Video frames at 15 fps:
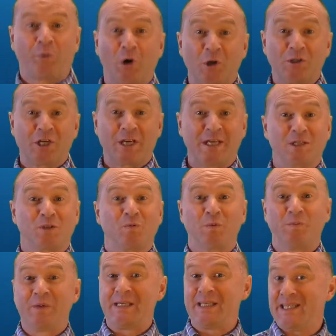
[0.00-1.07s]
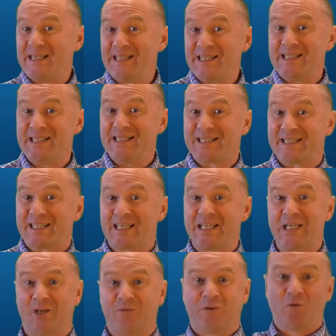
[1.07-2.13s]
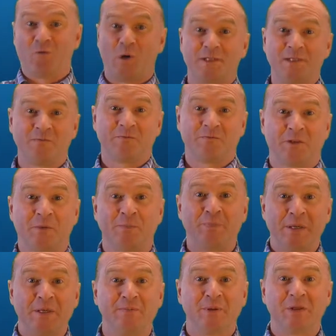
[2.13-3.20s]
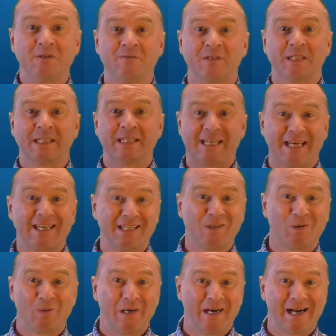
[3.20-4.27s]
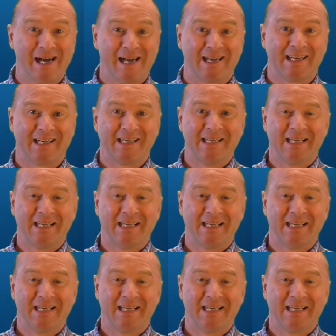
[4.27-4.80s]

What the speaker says: Projects would be easy if it wasn't for the people that get in the way.